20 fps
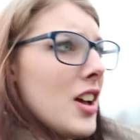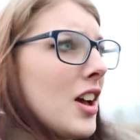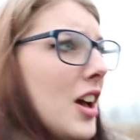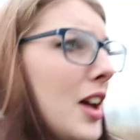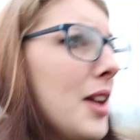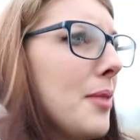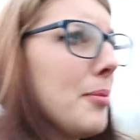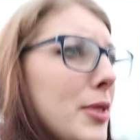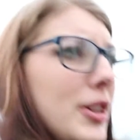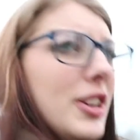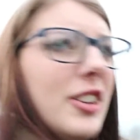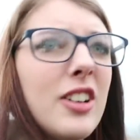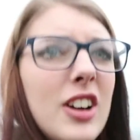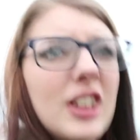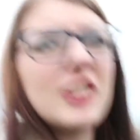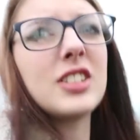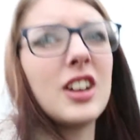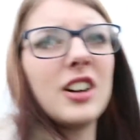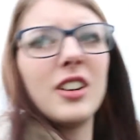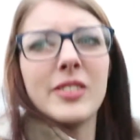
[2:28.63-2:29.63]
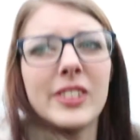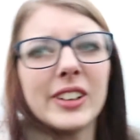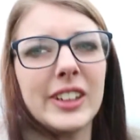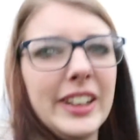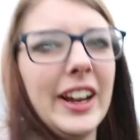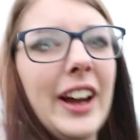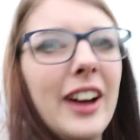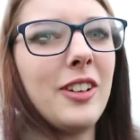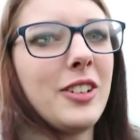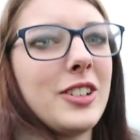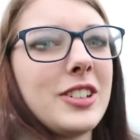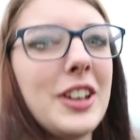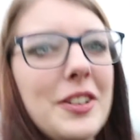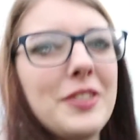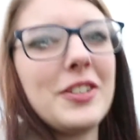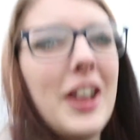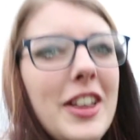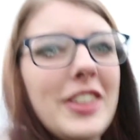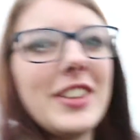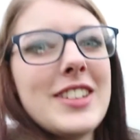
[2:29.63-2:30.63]
But you guys can't really tell because
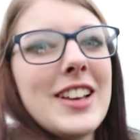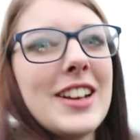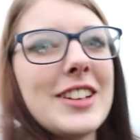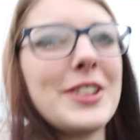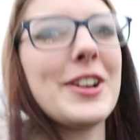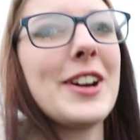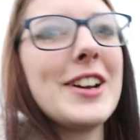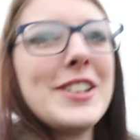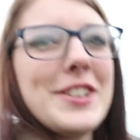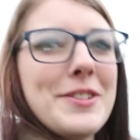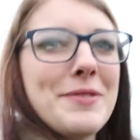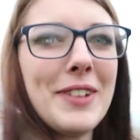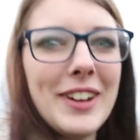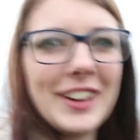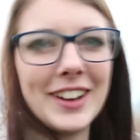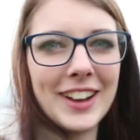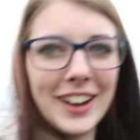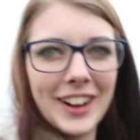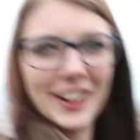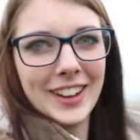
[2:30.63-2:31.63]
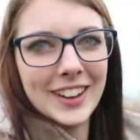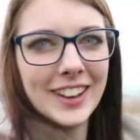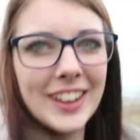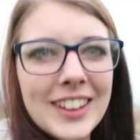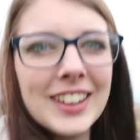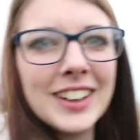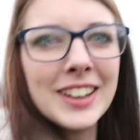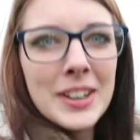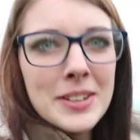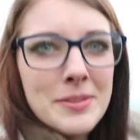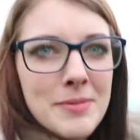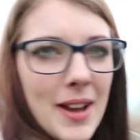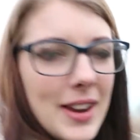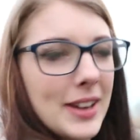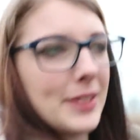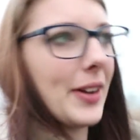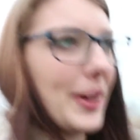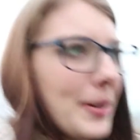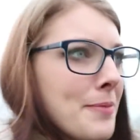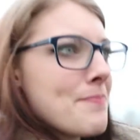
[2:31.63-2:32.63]
I've turned the saturation really high. But
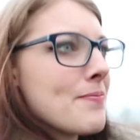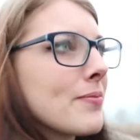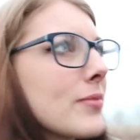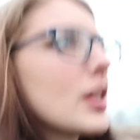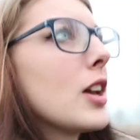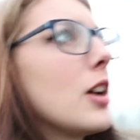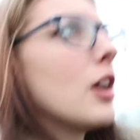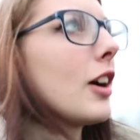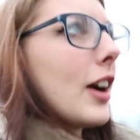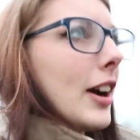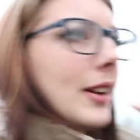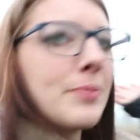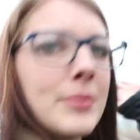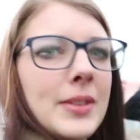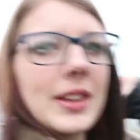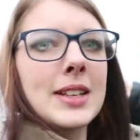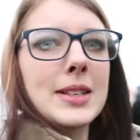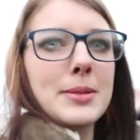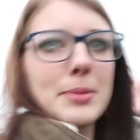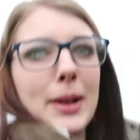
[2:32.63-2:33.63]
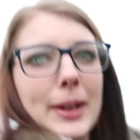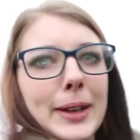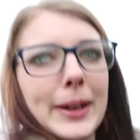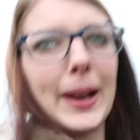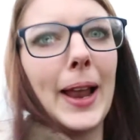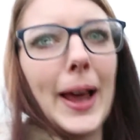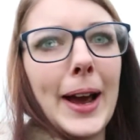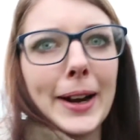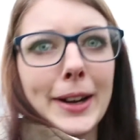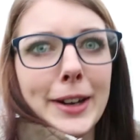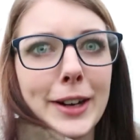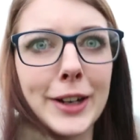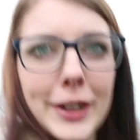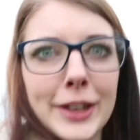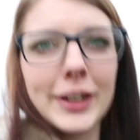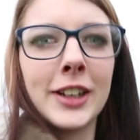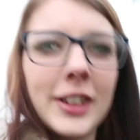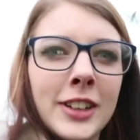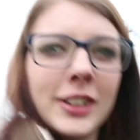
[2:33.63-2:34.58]
anyway, all right, speak to you later.